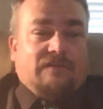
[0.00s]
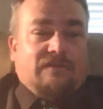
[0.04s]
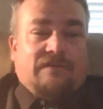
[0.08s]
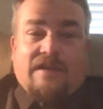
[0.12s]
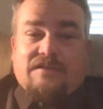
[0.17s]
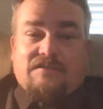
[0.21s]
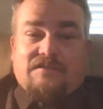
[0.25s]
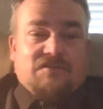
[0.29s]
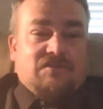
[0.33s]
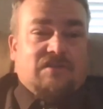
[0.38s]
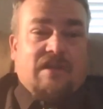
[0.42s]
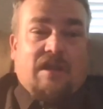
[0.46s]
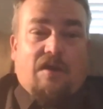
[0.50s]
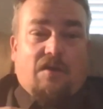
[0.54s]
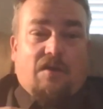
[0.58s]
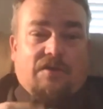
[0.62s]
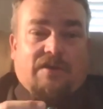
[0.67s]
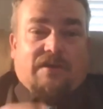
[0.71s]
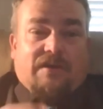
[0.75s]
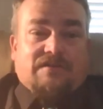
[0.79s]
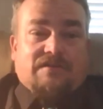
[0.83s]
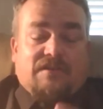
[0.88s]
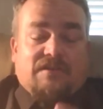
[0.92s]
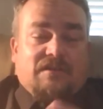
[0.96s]
that's just how it
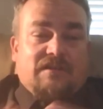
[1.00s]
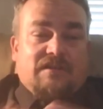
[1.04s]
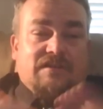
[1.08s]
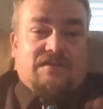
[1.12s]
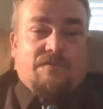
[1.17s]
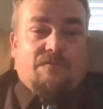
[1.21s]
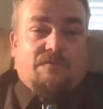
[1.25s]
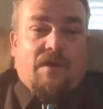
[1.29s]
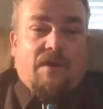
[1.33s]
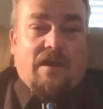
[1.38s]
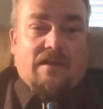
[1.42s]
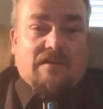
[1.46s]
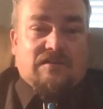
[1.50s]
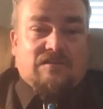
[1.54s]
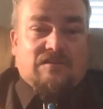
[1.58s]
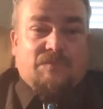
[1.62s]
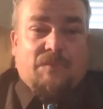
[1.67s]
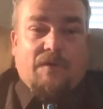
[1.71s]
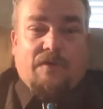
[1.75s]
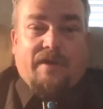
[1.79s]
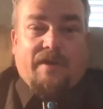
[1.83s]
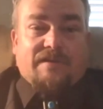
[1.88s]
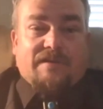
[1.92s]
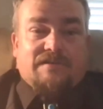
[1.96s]
is, at least in my
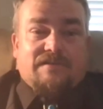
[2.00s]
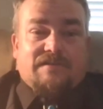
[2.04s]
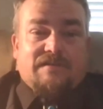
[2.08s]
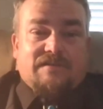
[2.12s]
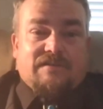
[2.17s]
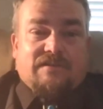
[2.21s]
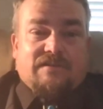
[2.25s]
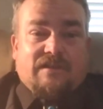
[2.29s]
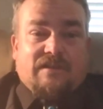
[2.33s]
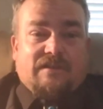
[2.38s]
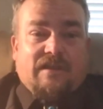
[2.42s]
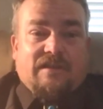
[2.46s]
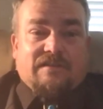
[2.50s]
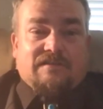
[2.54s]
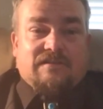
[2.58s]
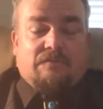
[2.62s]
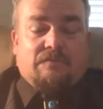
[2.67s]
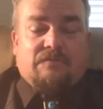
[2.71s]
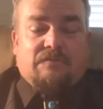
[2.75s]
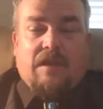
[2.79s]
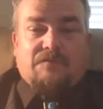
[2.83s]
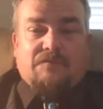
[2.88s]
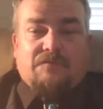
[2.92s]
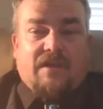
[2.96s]
experiences, that
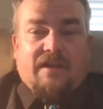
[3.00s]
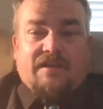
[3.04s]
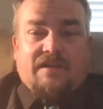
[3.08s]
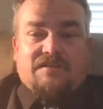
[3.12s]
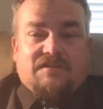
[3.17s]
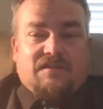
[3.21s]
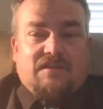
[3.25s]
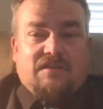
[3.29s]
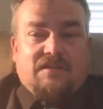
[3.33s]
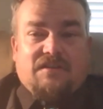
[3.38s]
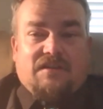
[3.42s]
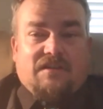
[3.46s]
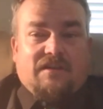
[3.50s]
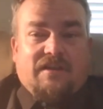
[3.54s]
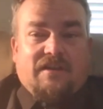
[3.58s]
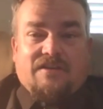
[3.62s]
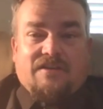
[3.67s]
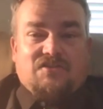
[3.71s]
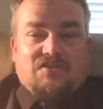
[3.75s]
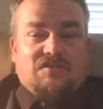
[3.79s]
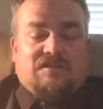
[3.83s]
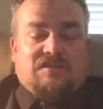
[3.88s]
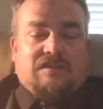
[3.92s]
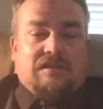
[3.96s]
sometimes I can see the
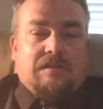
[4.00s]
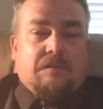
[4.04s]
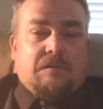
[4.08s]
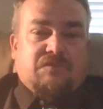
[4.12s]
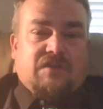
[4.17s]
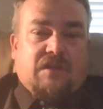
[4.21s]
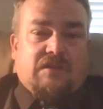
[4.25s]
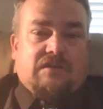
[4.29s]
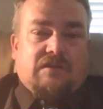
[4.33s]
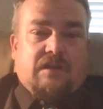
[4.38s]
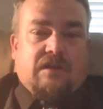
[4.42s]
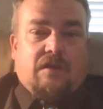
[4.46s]
connections, sometimes I